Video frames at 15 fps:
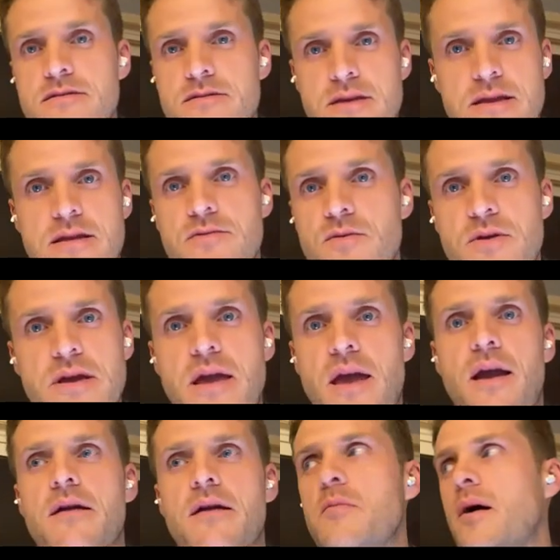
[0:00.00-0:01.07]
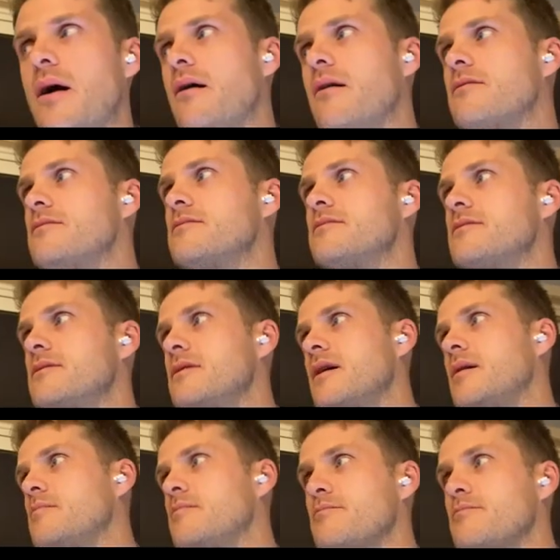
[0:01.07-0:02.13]
They didn't really care about
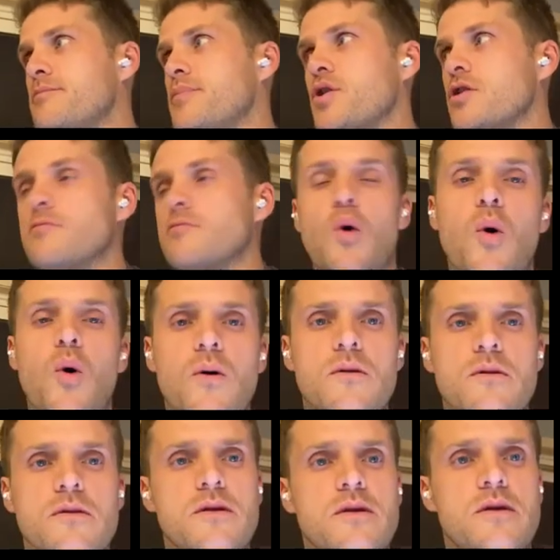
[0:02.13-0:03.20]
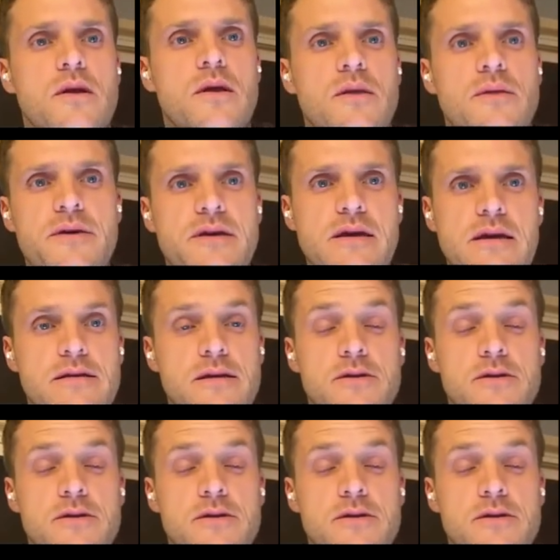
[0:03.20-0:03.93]
per mole, the heat.